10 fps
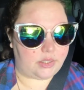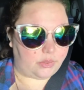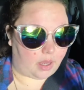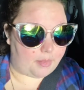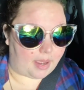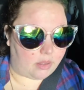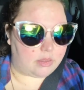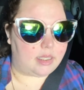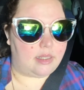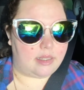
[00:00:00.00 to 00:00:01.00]
to come
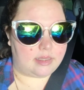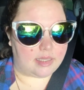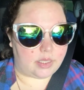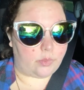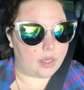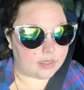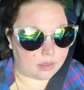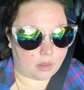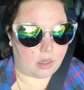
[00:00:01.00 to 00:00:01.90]
out since it was